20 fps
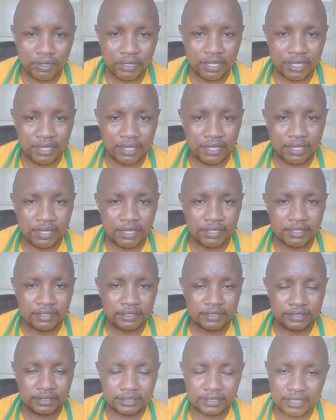a
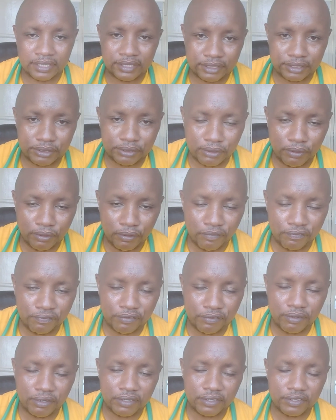change of
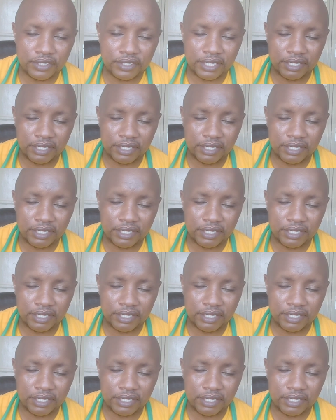the